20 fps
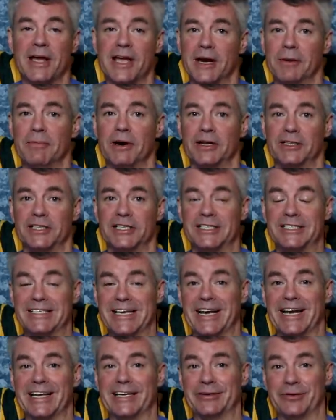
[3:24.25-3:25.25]
hit about the
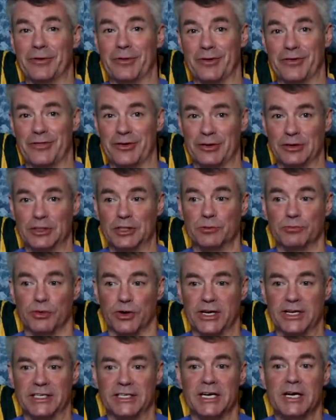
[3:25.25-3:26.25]
second or third
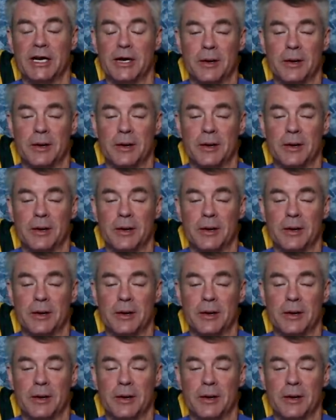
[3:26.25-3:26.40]
sprint,